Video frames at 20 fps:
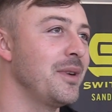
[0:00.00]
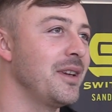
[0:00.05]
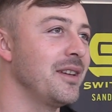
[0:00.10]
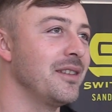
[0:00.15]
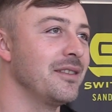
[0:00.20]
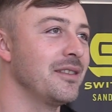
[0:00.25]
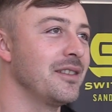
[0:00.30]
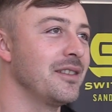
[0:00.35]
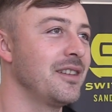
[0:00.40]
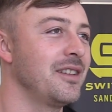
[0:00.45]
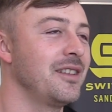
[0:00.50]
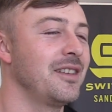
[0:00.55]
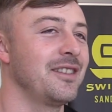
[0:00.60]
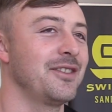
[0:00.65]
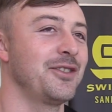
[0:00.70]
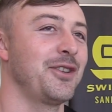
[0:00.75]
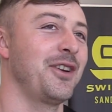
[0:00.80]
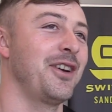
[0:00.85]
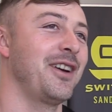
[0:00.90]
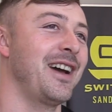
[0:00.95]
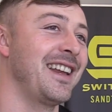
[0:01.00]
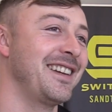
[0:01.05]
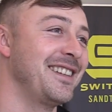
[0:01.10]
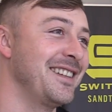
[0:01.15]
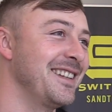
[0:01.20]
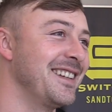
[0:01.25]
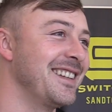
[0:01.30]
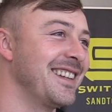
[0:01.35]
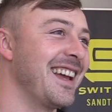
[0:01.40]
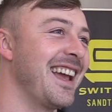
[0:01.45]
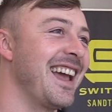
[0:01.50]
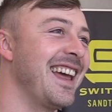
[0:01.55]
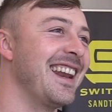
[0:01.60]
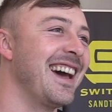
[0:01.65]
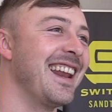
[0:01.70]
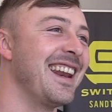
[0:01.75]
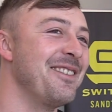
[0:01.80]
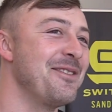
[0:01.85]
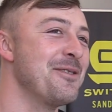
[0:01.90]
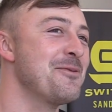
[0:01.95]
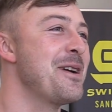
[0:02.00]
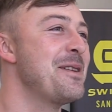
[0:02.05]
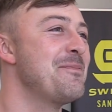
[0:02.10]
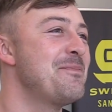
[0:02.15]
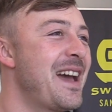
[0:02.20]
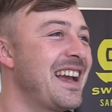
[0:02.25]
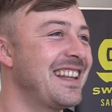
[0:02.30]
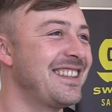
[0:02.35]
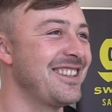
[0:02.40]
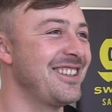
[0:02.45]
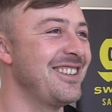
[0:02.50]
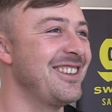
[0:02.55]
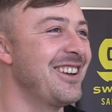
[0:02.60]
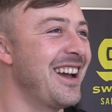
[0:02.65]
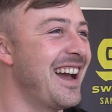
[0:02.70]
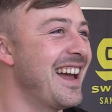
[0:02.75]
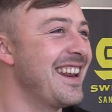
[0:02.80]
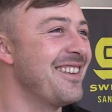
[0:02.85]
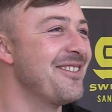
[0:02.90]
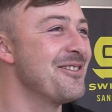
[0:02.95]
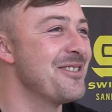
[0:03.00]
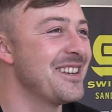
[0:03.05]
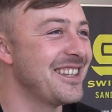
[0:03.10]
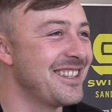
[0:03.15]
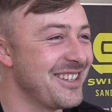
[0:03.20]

And so I did, and I never went back to I never went